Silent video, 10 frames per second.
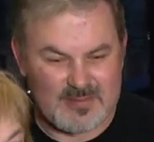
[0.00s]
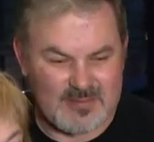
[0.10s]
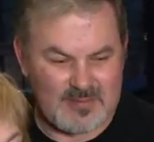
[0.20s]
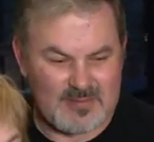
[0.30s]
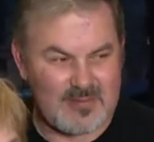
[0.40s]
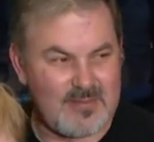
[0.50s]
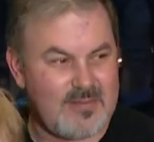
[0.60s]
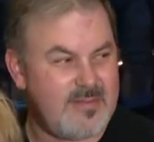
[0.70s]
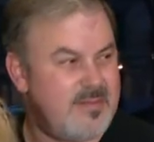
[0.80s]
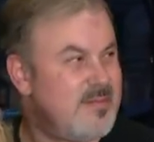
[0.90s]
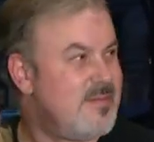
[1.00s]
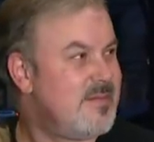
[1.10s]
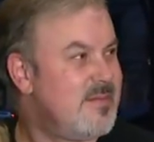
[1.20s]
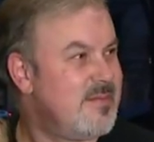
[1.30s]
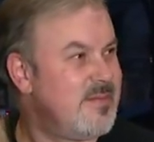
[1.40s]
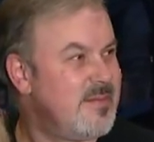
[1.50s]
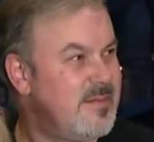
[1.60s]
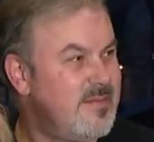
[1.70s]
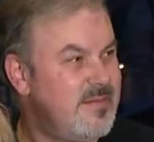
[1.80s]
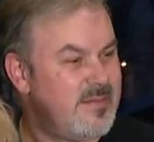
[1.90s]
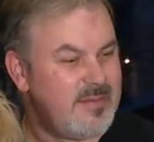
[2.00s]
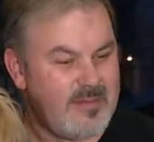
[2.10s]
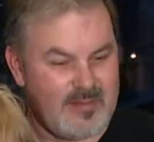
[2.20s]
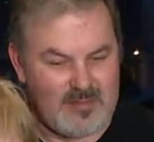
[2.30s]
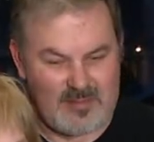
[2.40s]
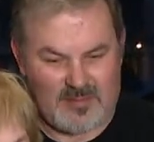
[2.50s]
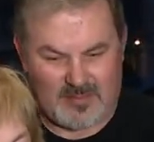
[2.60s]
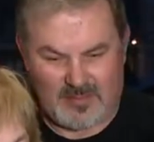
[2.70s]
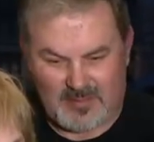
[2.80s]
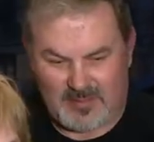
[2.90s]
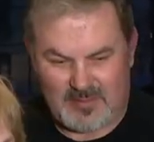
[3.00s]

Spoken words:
(not speaking)